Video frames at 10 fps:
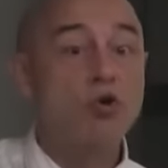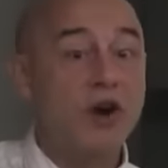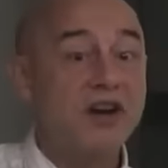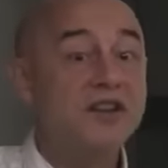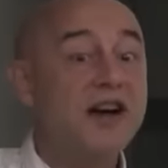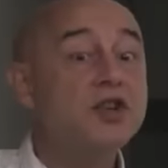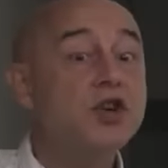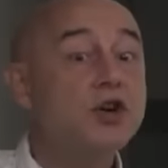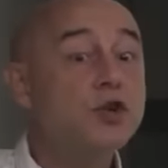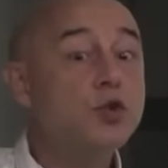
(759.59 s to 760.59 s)
credit at
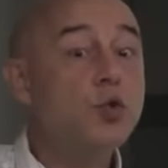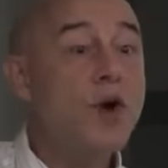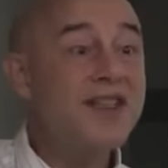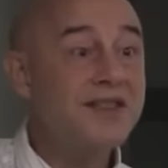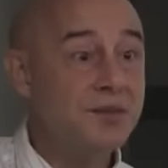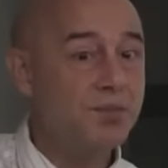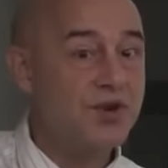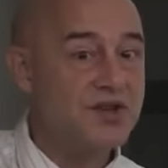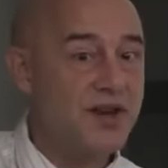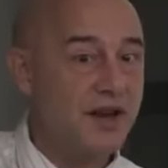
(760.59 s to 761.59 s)

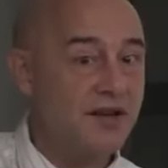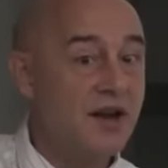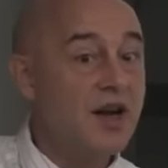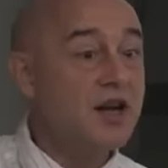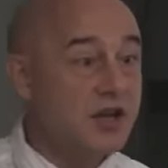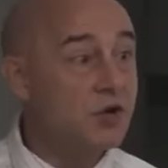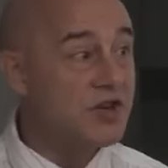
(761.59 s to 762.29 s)
20%. The